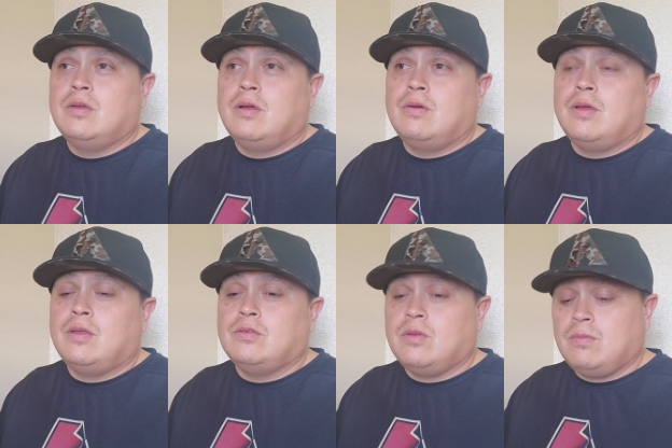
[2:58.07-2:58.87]
Alright,
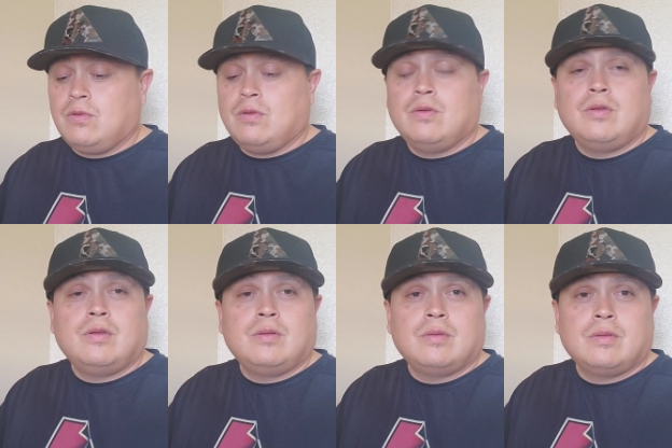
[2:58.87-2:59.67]
so I'm
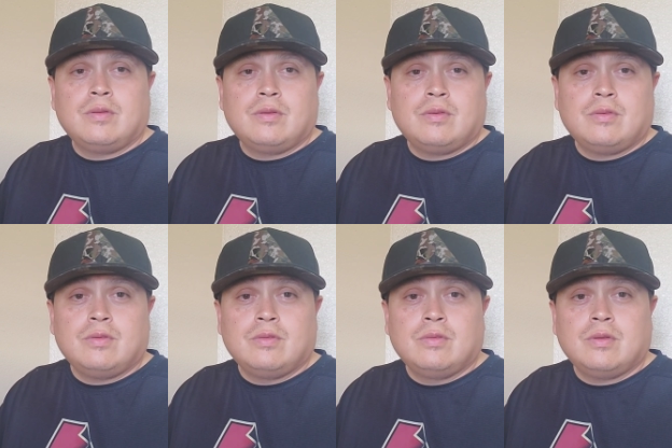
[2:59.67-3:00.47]
going. I
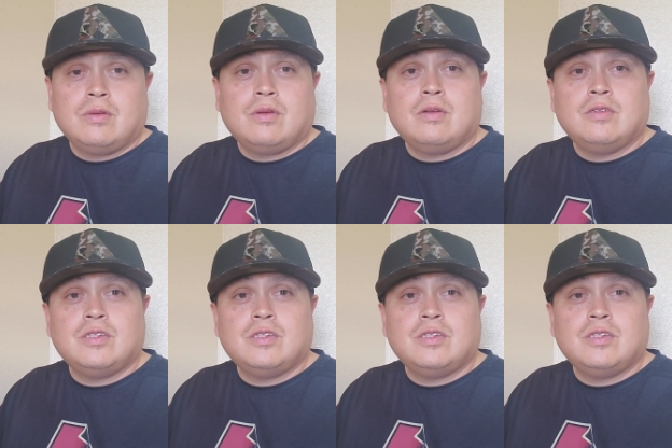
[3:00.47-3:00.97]
go to